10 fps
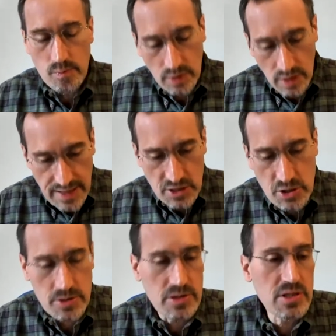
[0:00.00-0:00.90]

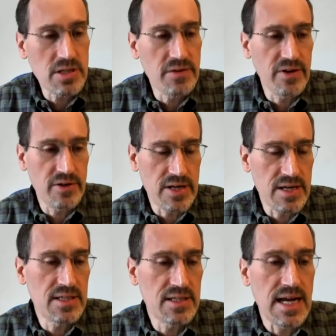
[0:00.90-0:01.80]
lectures to
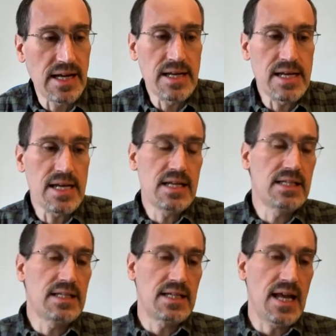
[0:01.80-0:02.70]
various
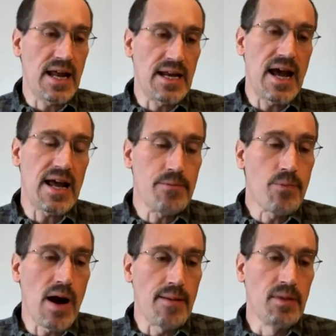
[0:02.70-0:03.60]
techniques and had
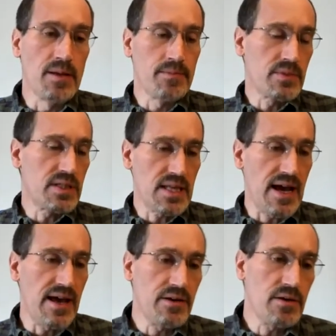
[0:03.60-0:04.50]
problems
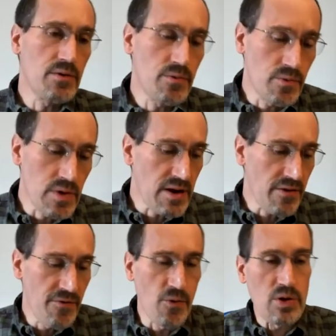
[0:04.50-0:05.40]
that
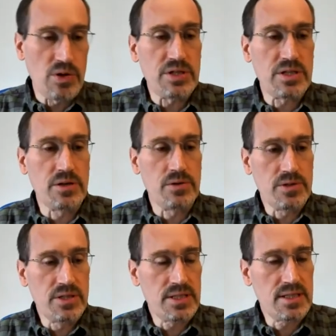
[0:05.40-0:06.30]
reinforce
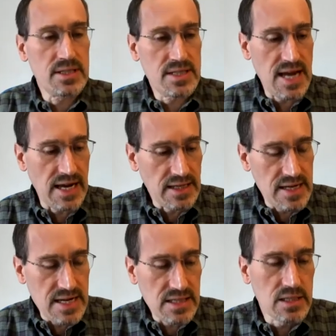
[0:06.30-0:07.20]
those
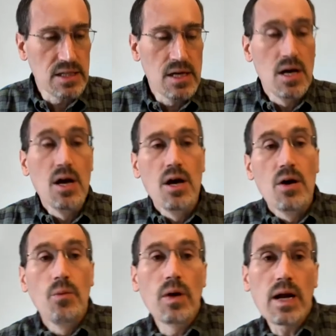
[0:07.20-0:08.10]
techniques.
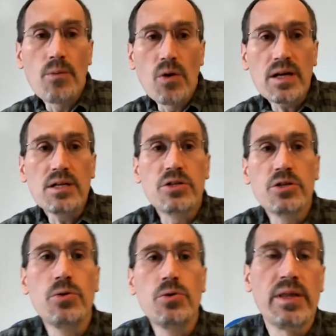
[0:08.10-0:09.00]
What I want to
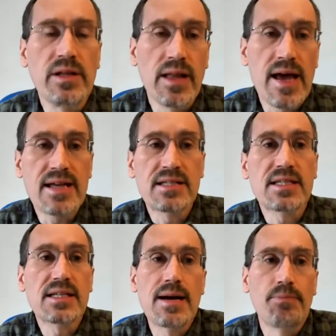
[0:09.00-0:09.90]
do in the
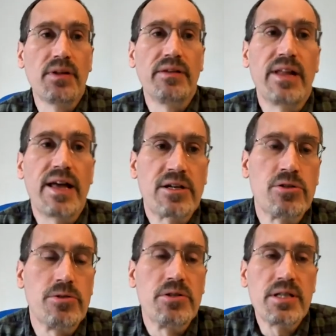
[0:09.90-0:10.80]
last couple of
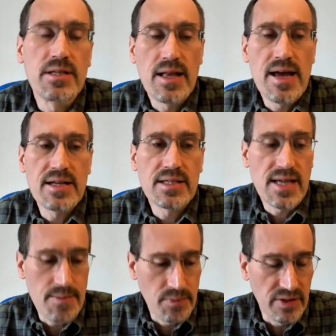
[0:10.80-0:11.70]
lectures, in the last
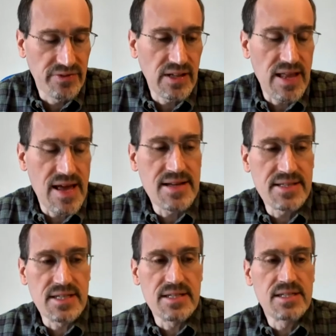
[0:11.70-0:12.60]
couple of
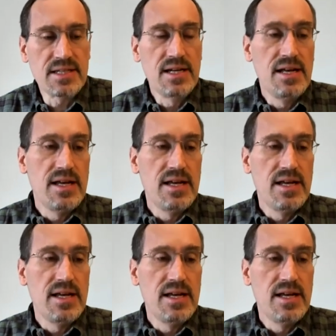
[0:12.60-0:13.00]
classes,